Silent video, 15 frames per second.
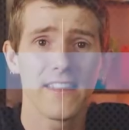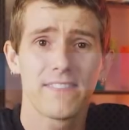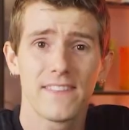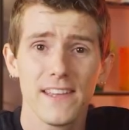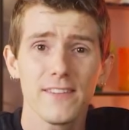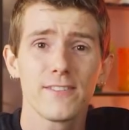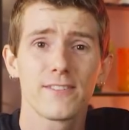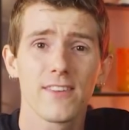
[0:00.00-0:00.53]
at
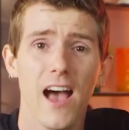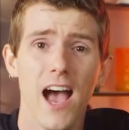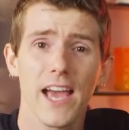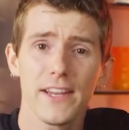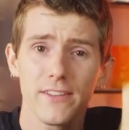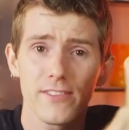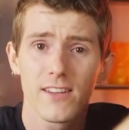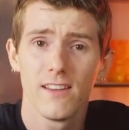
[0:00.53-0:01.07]
this
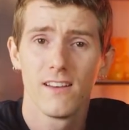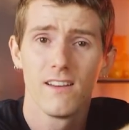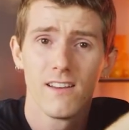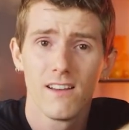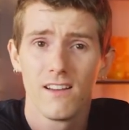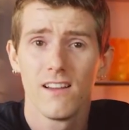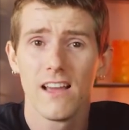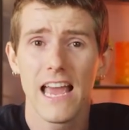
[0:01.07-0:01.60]
size
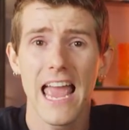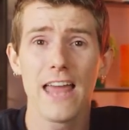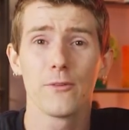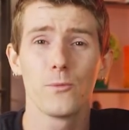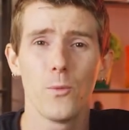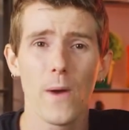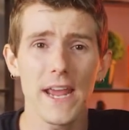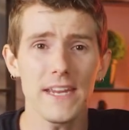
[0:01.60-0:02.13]

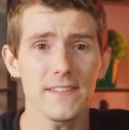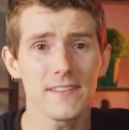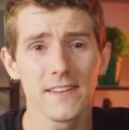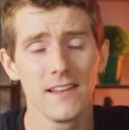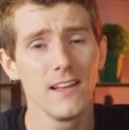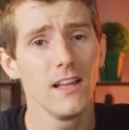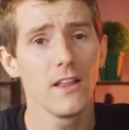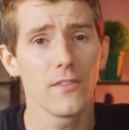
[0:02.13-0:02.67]
and weight,
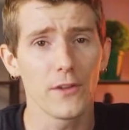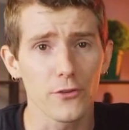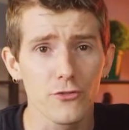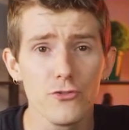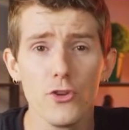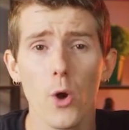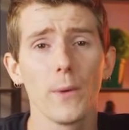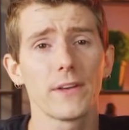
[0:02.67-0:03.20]

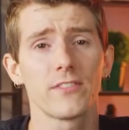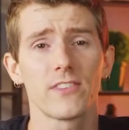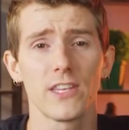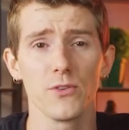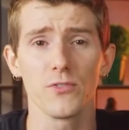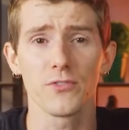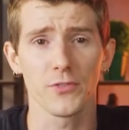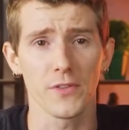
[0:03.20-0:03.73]
there's no
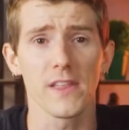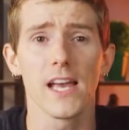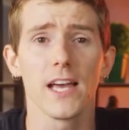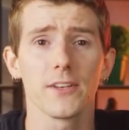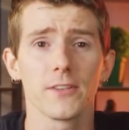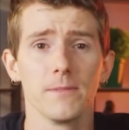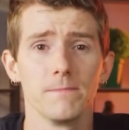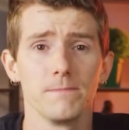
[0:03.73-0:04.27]
excuse for
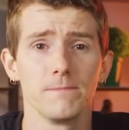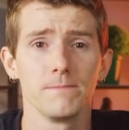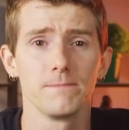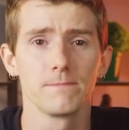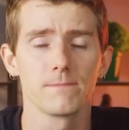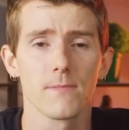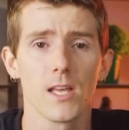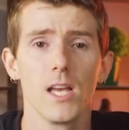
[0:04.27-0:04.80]
that.
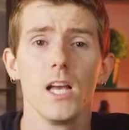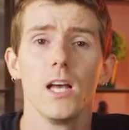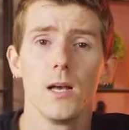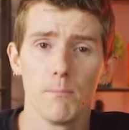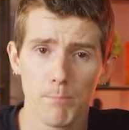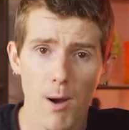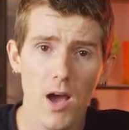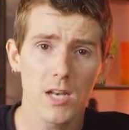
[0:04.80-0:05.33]

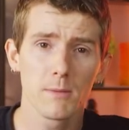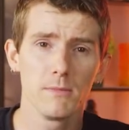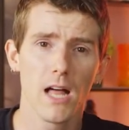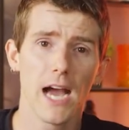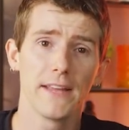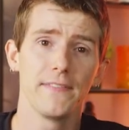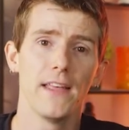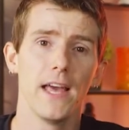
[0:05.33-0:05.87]
Bottom
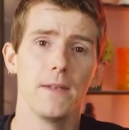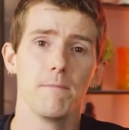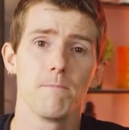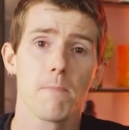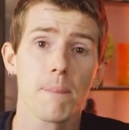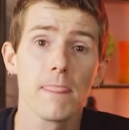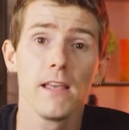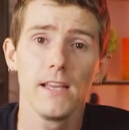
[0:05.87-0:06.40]
line then,
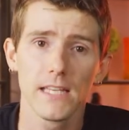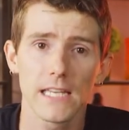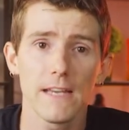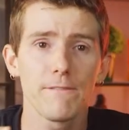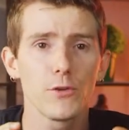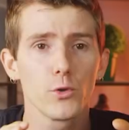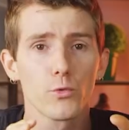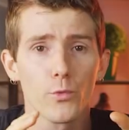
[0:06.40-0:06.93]

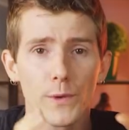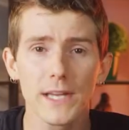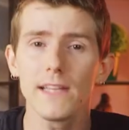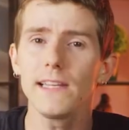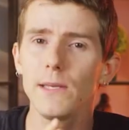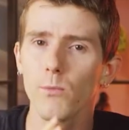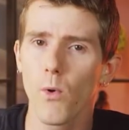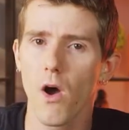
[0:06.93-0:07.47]
if you
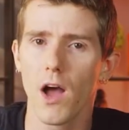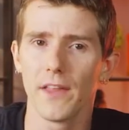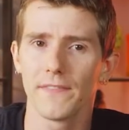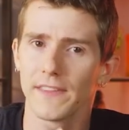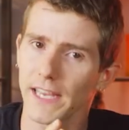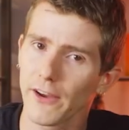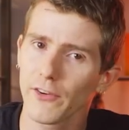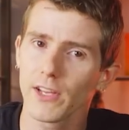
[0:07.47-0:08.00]
really
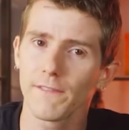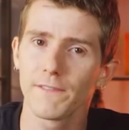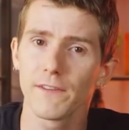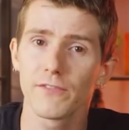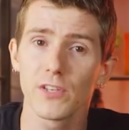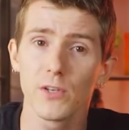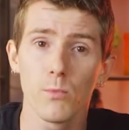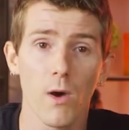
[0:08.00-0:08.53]
want the Area
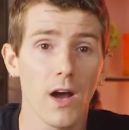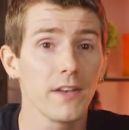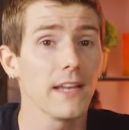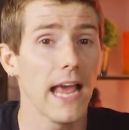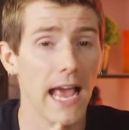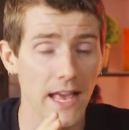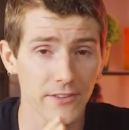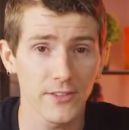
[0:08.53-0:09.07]
fifty-one
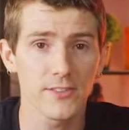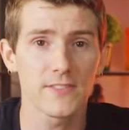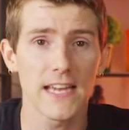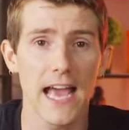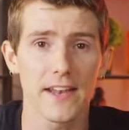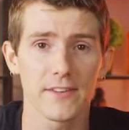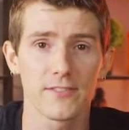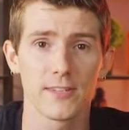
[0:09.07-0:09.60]
as a status